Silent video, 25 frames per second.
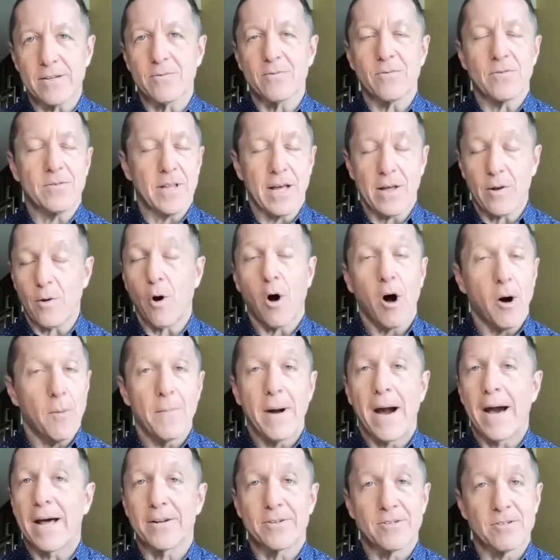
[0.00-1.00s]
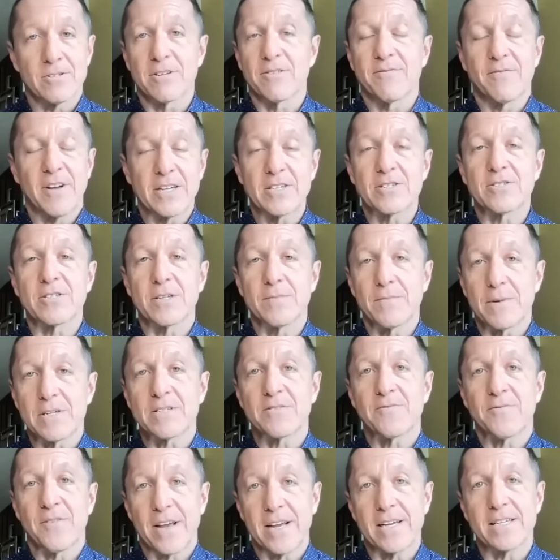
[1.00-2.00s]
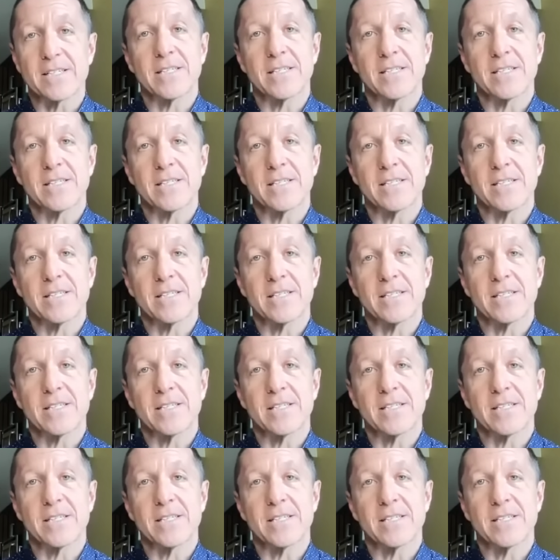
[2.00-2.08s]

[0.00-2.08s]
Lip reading: that all managers eventually must face,